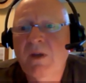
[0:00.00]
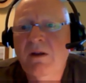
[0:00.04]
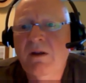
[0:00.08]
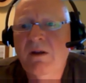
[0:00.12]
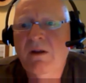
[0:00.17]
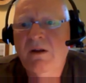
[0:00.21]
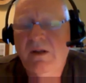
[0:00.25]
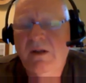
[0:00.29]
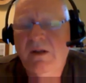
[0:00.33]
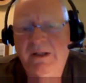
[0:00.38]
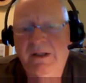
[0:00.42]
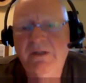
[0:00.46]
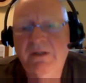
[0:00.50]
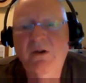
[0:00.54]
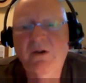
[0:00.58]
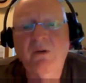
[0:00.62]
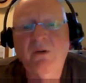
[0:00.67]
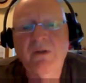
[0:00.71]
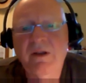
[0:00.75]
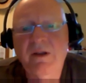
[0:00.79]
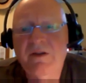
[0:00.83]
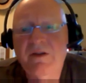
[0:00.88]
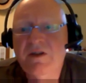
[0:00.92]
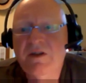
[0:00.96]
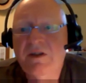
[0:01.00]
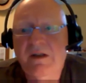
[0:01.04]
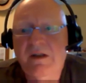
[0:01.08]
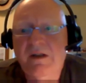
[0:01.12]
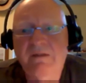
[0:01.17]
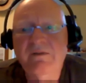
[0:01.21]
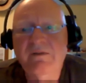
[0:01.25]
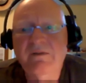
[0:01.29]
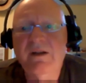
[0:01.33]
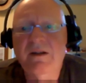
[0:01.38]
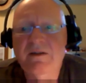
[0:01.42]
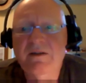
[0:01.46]
And I know that
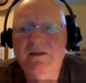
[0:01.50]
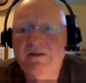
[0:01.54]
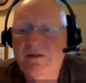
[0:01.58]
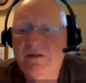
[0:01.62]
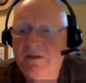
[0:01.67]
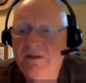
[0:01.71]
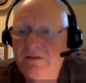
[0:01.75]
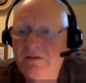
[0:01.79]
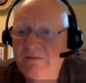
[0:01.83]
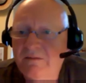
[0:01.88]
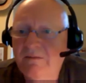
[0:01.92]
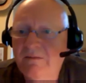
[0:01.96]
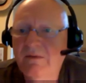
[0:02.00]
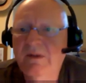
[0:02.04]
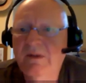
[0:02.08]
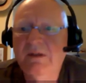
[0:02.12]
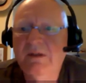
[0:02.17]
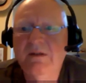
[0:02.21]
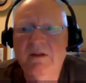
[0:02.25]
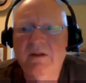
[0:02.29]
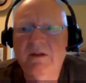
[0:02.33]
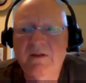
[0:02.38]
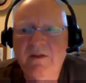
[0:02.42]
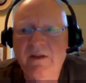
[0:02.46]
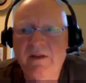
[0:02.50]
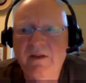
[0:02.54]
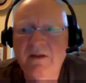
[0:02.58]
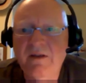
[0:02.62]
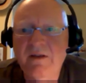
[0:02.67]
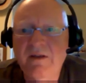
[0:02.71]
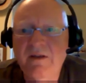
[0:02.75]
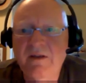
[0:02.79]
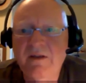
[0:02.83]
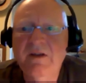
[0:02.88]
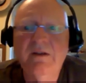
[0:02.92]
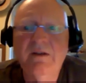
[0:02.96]
the things that